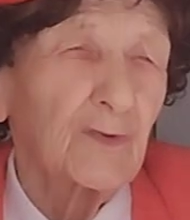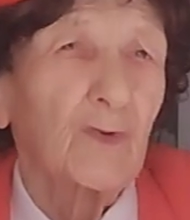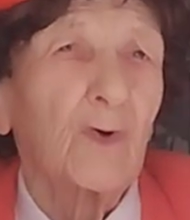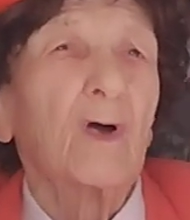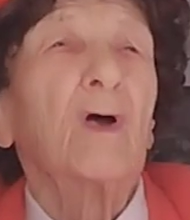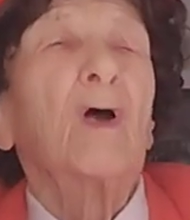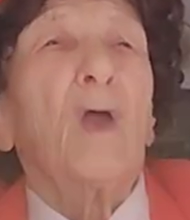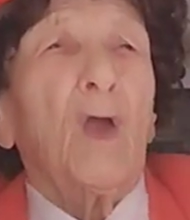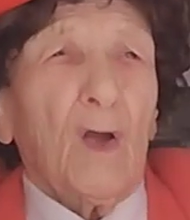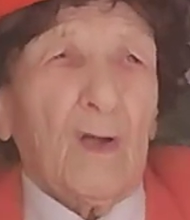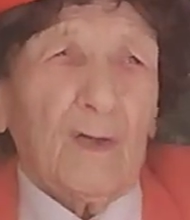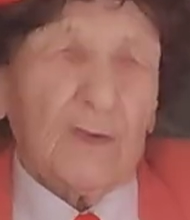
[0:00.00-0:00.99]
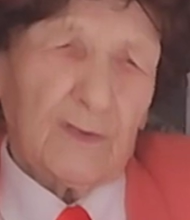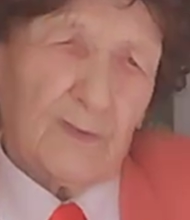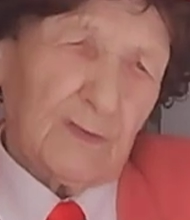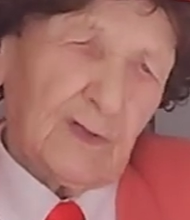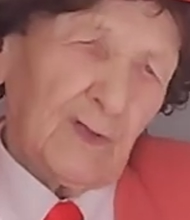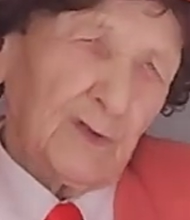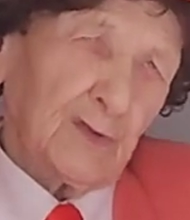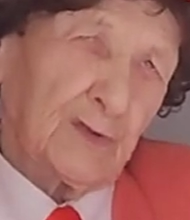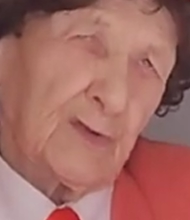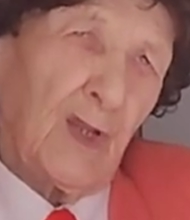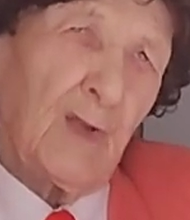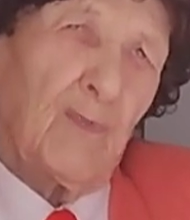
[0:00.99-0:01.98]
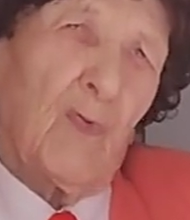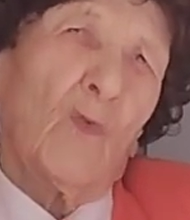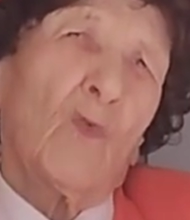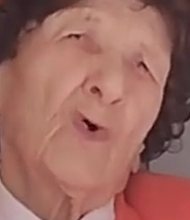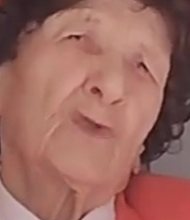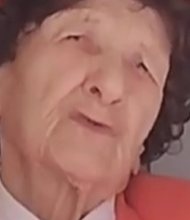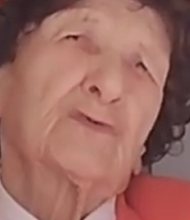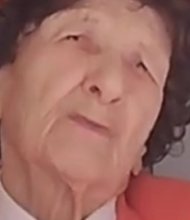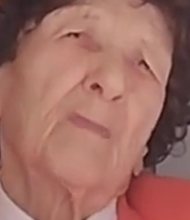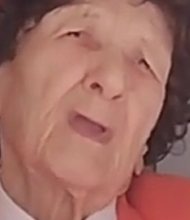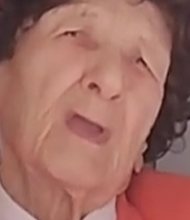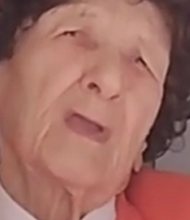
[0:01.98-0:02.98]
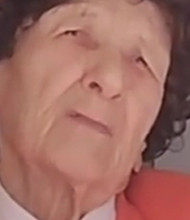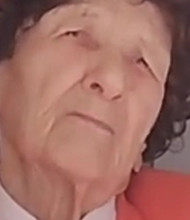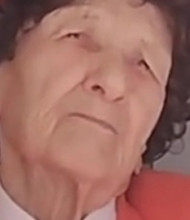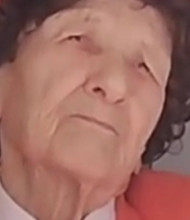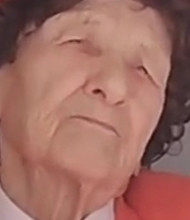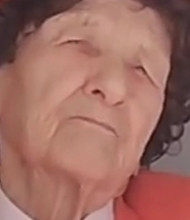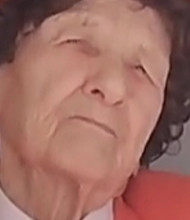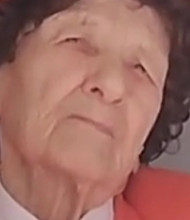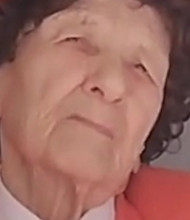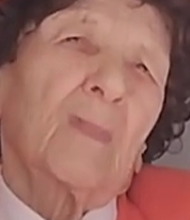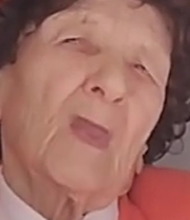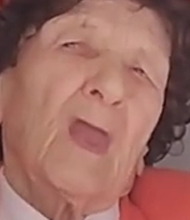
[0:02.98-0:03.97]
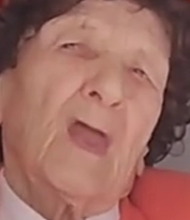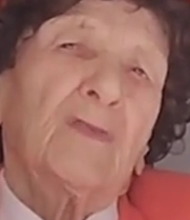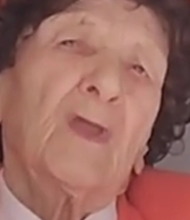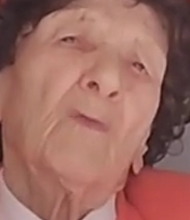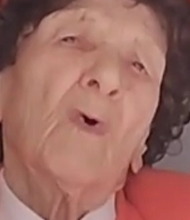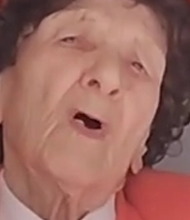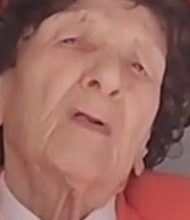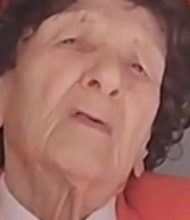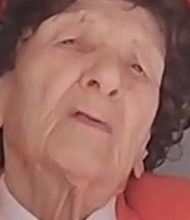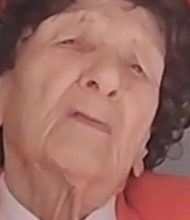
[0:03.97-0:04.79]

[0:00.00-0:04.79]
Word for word: in the deep woods of Maine, and they wandered